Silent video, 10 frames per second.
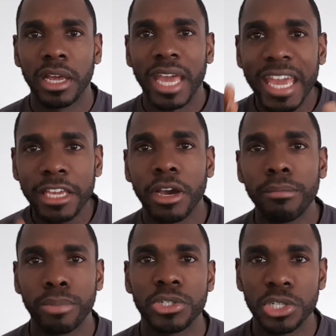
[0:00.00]
Income
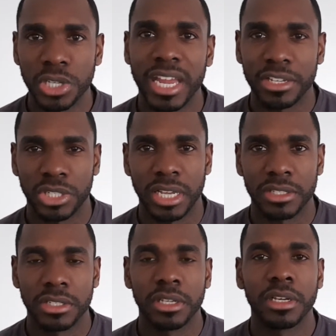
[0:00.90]
producing
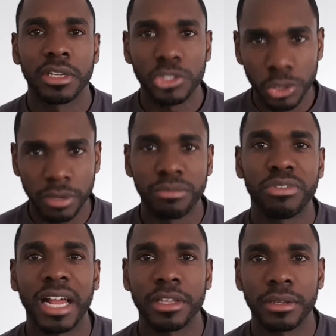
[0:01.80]
assets you can
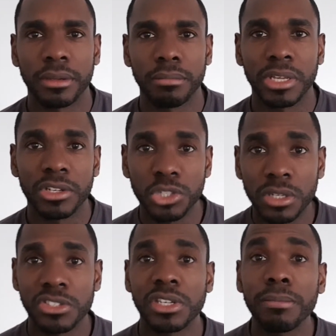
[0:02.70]
value because you
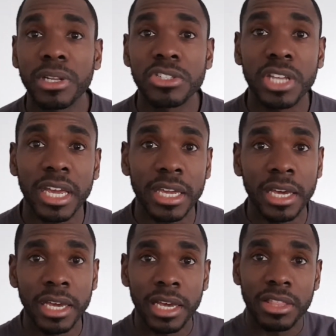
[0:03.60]
can simply say
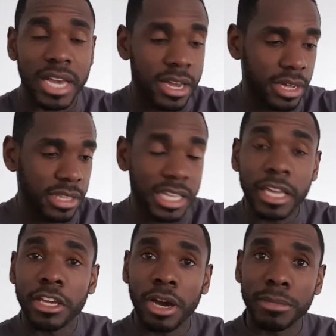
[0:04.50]
that the
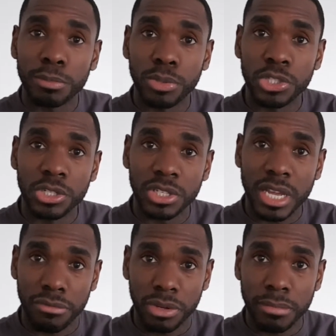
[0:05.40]
income is producing
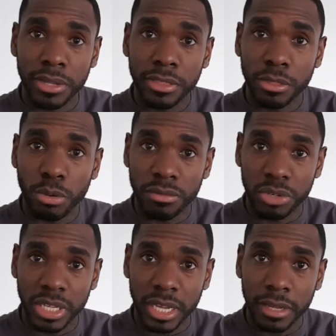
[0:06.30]
every month or every
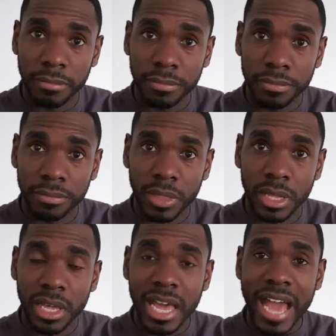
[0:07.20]
year.
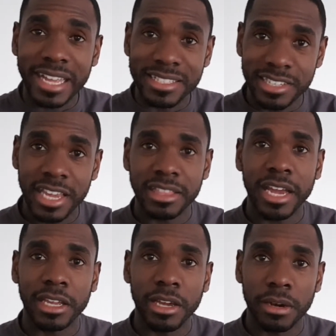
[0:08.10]
I can take that
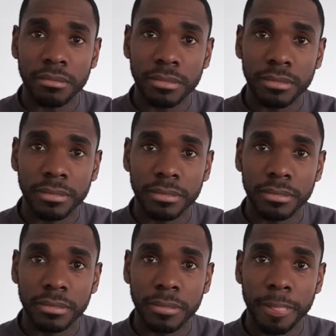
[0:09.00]
income,
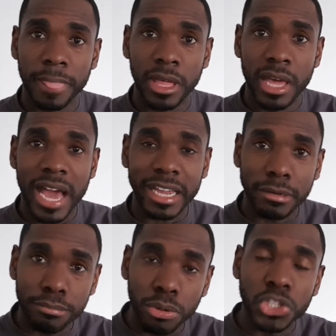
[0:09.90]
I
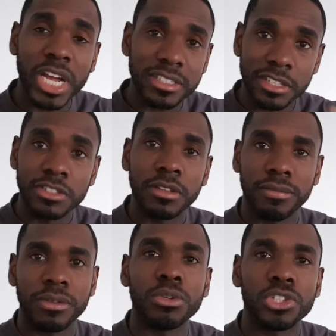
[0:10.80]
can project into the
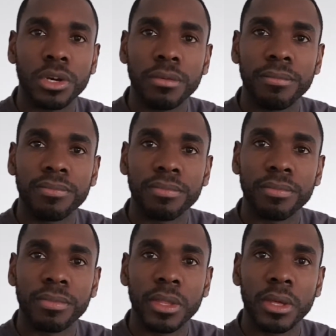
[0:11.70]
future,
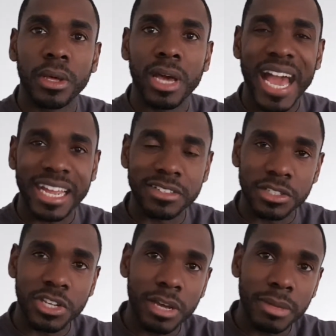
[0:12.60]
I can
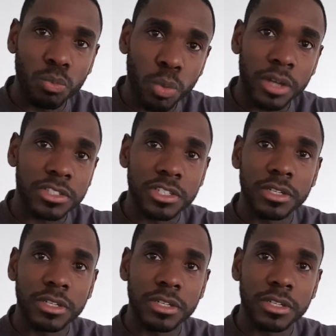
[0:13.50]
determine what